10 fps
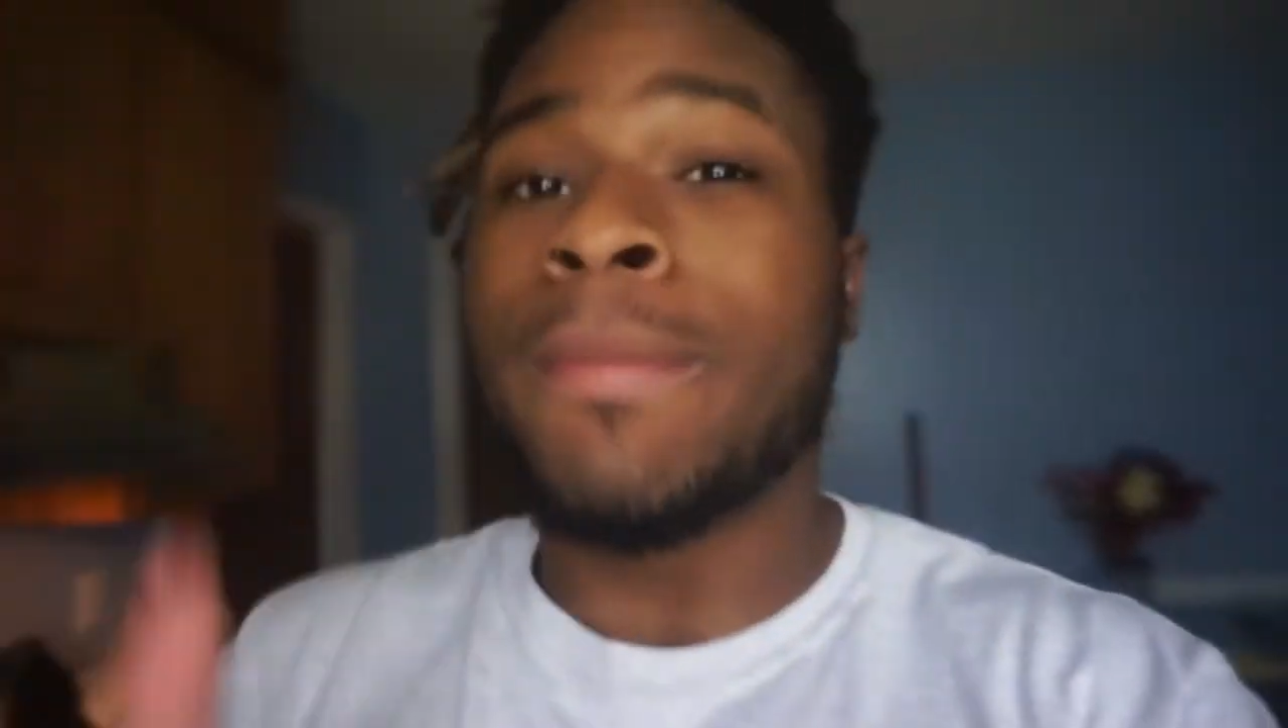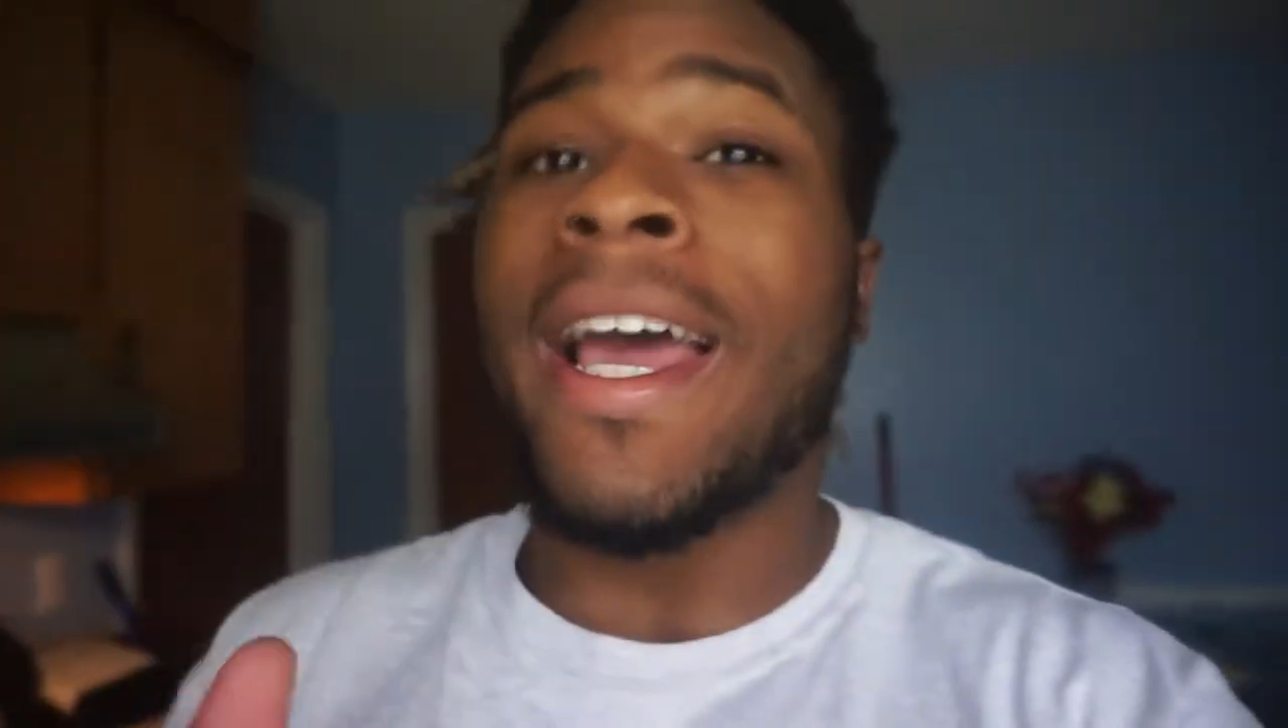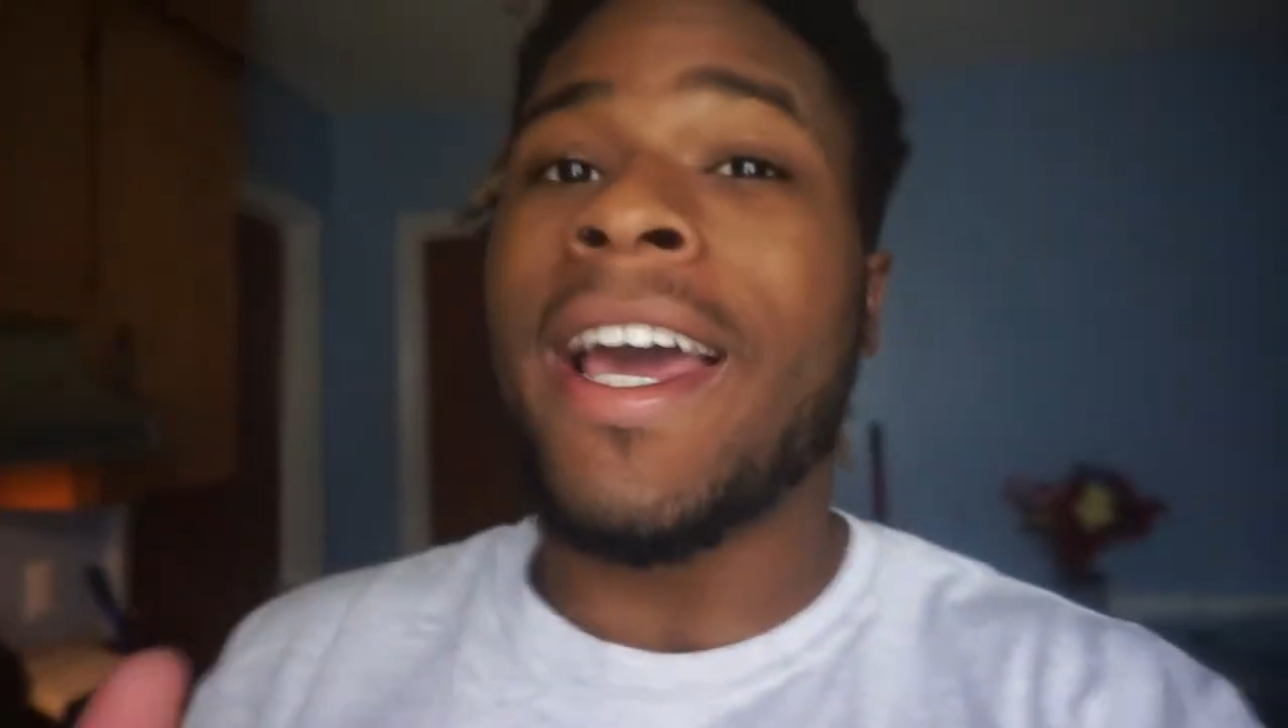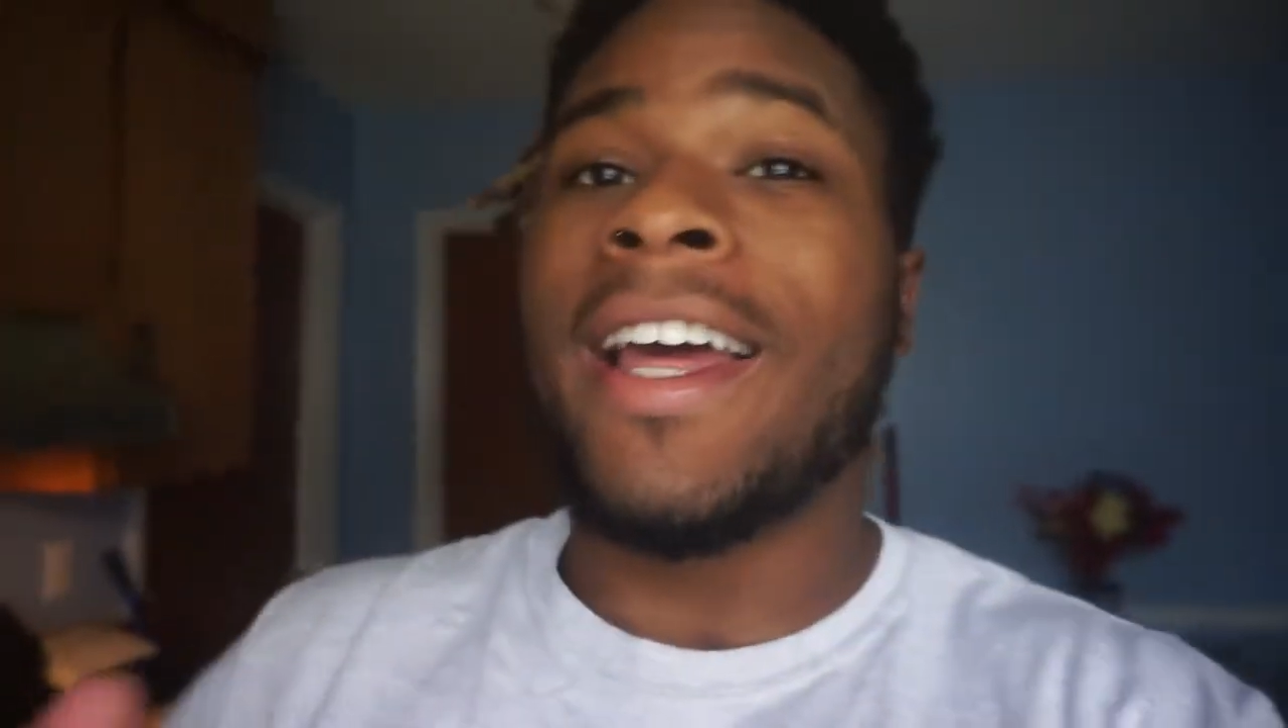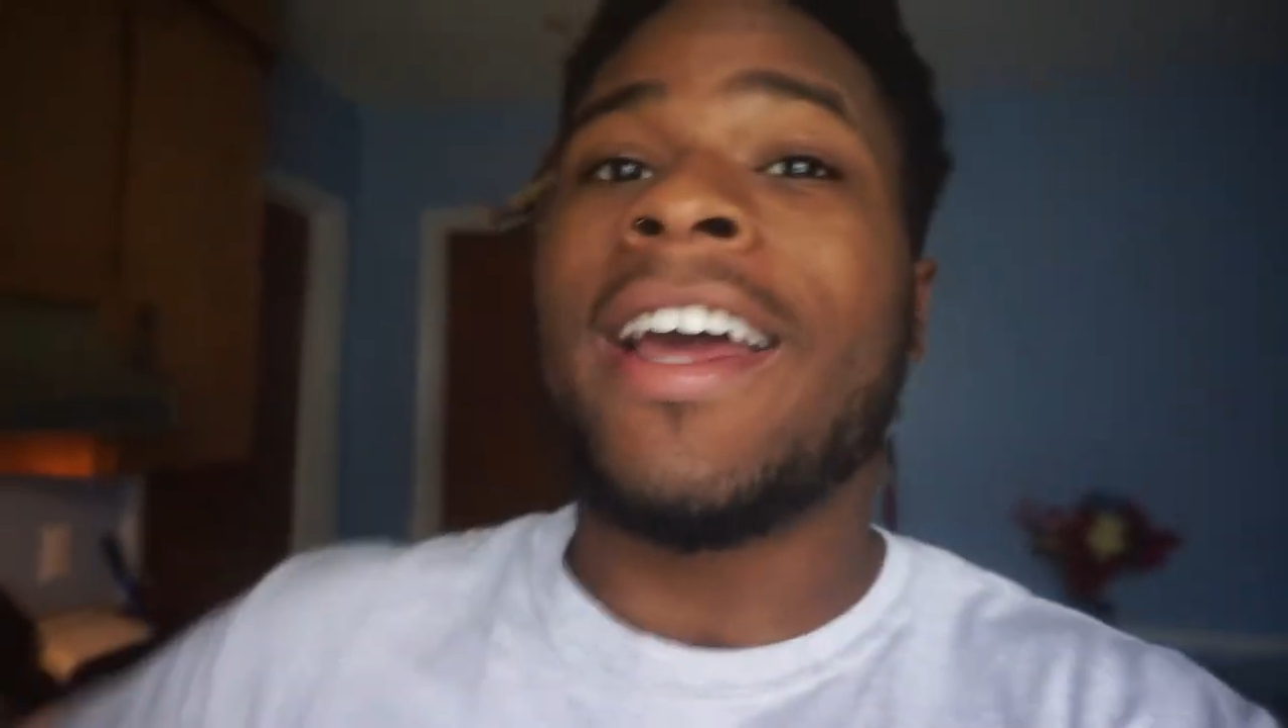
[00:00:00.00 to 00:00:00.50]

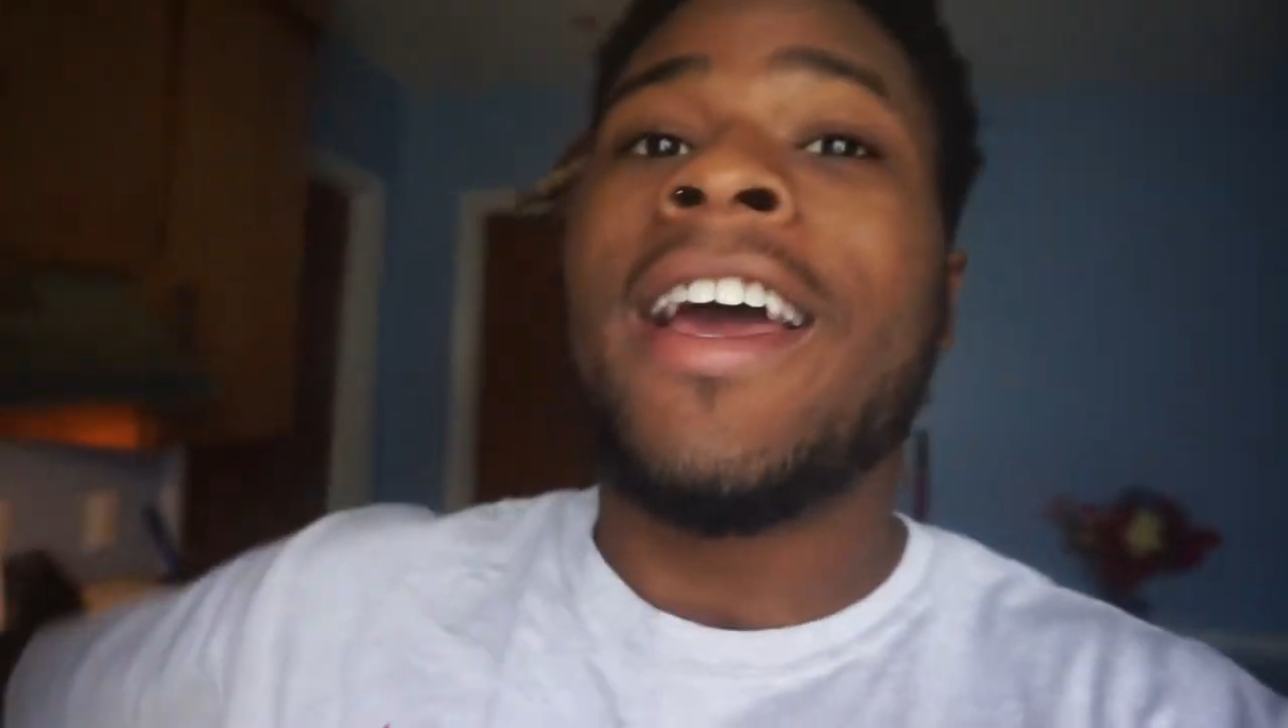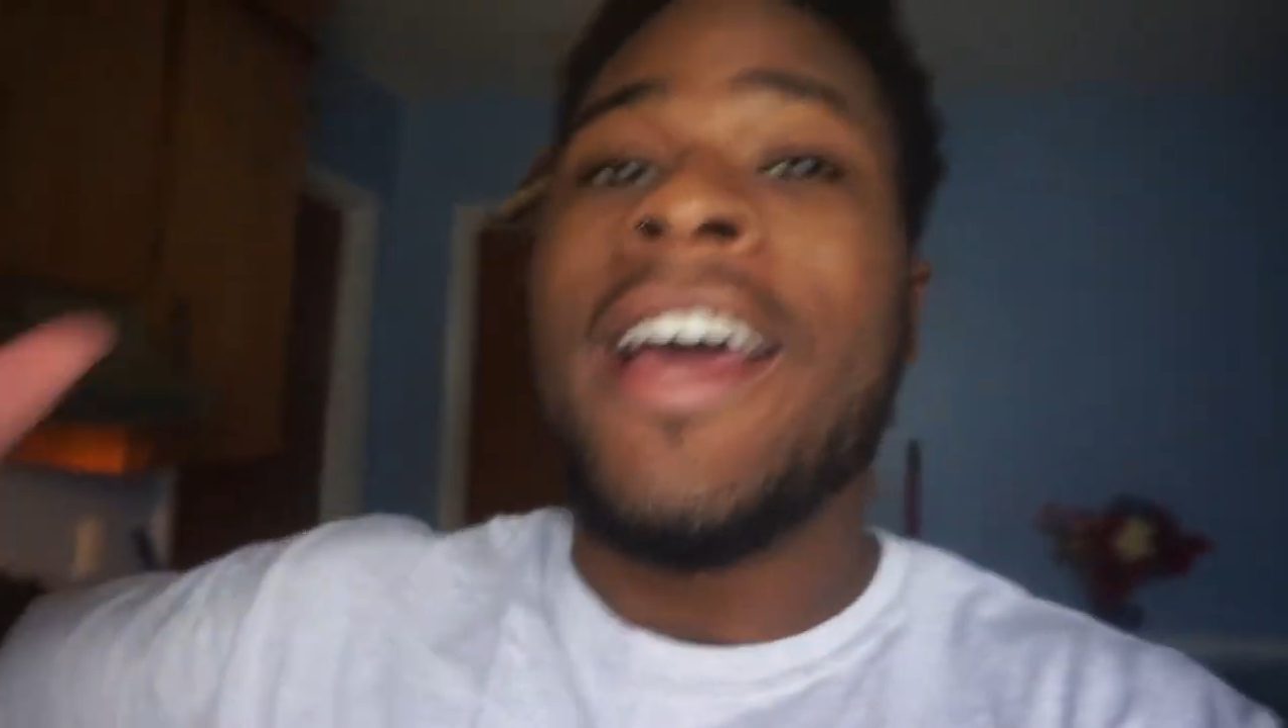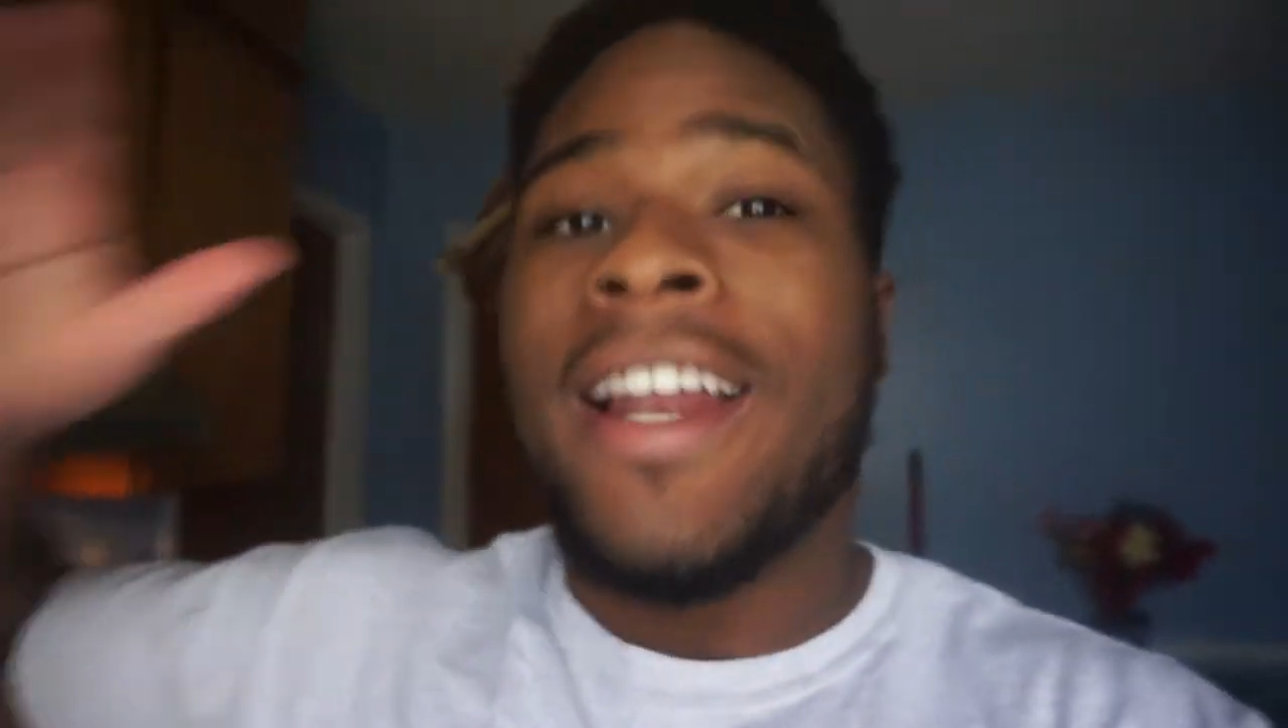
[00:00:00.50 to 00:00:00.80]
mad